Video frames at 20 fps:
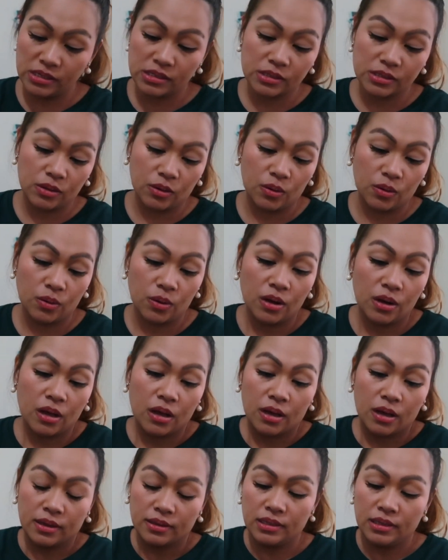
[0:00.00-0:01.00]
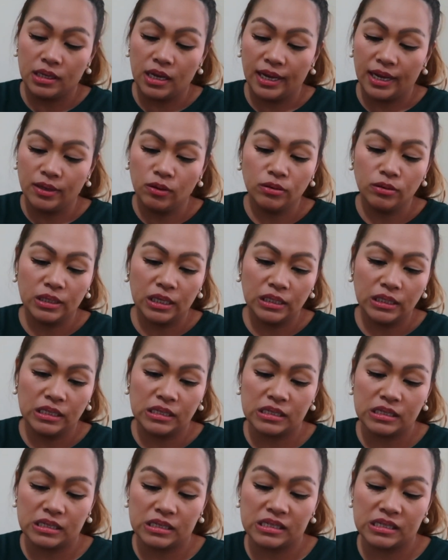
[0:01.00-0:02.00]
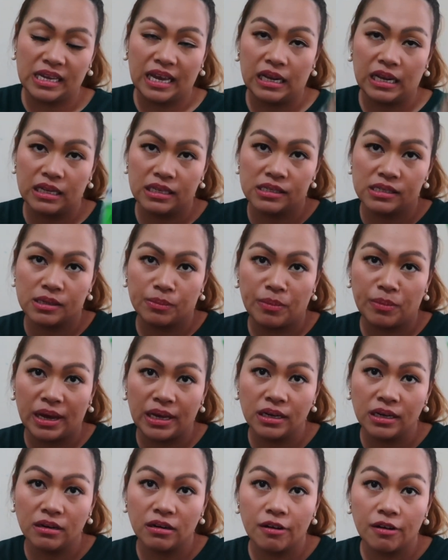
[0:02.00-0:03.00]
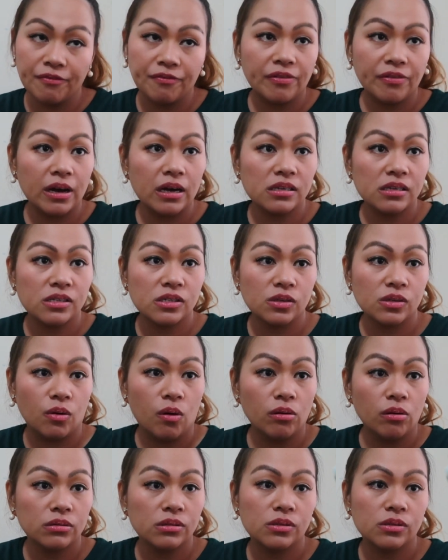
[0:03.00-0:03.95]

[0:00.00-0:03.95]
So I don't think this is sale. It's a Minecraft sock.